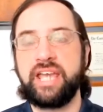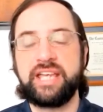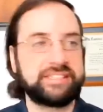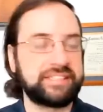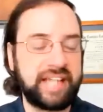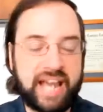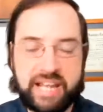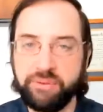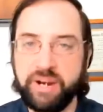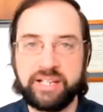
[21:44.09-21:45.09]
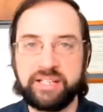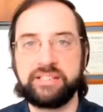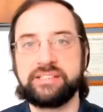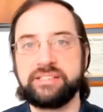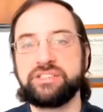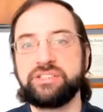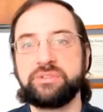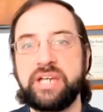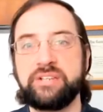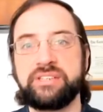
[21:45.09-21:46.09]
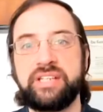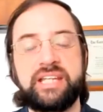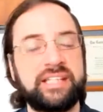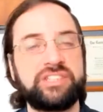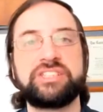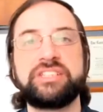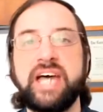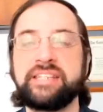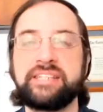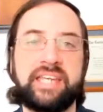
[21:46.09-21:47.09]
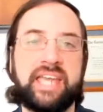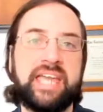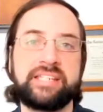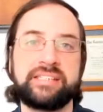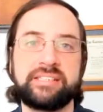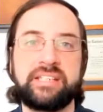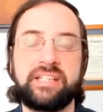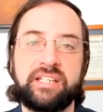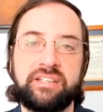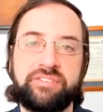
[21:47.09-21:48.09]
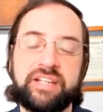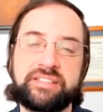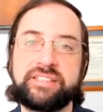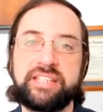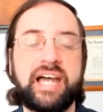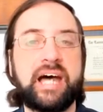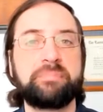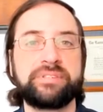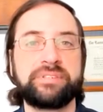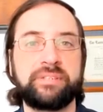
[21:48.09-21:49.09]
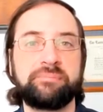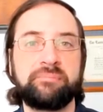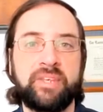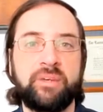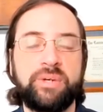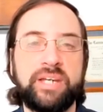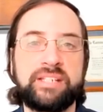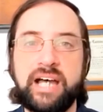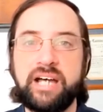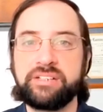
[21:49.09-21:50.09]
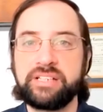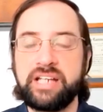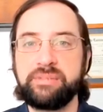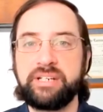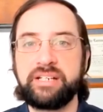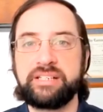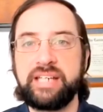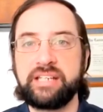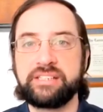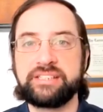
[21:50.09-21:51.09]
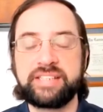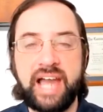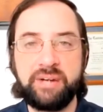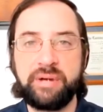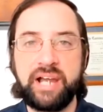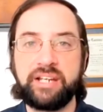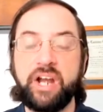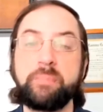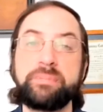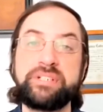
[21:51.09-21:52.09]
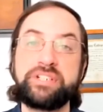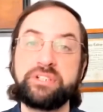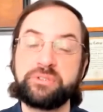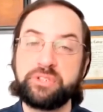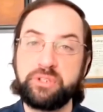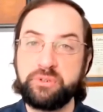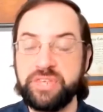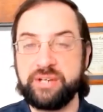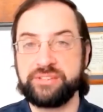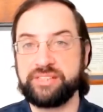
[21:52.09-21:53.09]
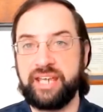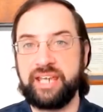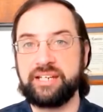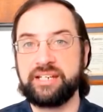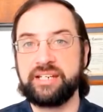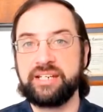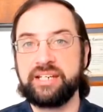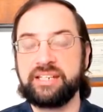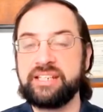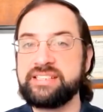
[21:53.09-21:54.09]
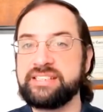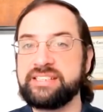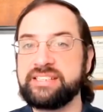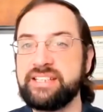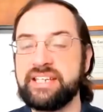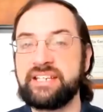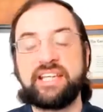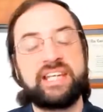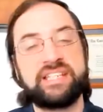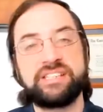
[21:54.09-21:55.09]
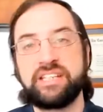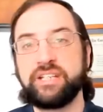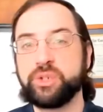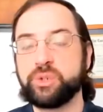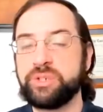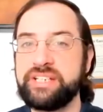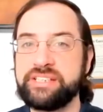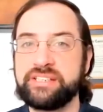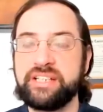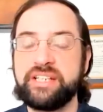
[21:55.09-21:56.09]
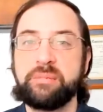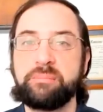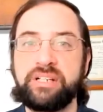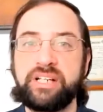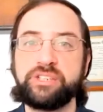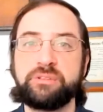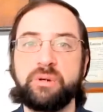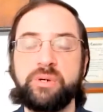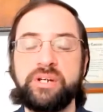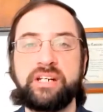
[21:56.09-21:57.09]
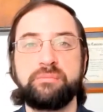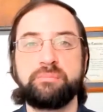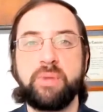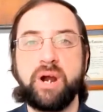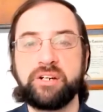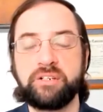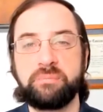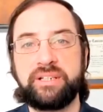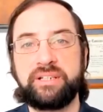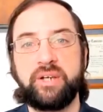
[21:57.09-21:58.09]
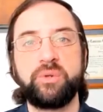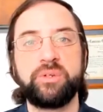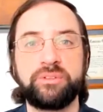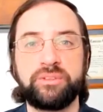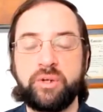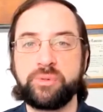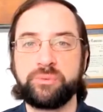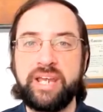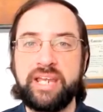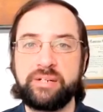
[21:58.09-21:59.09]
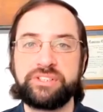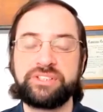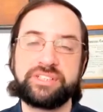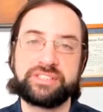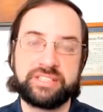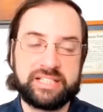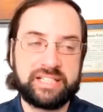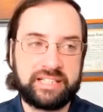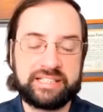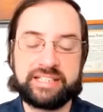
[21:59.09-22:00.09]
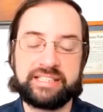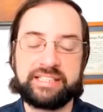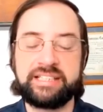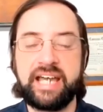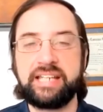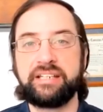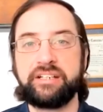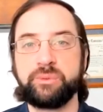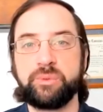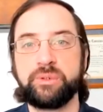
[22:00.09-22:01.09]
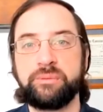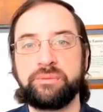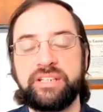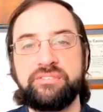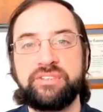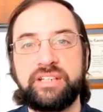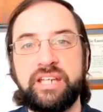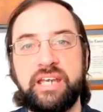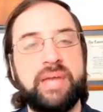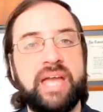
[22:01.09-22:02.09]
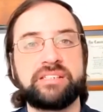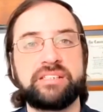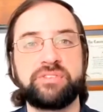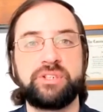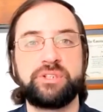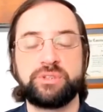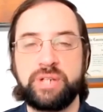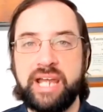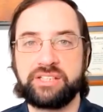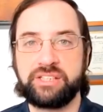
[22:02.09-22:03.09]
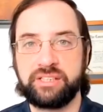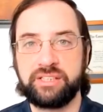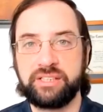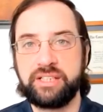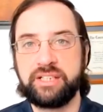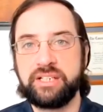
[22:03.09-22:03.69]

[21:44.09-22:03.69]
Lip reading: It has skyrocketed since 2008, and that's just not the case. In fact, it's the opposite. We had dollar denominated debt skyrocket up until 2008, and then since then it has increased, but it has grown at a remarkably lower rate, which is in the nonlinear world that we live in, a massive contraction.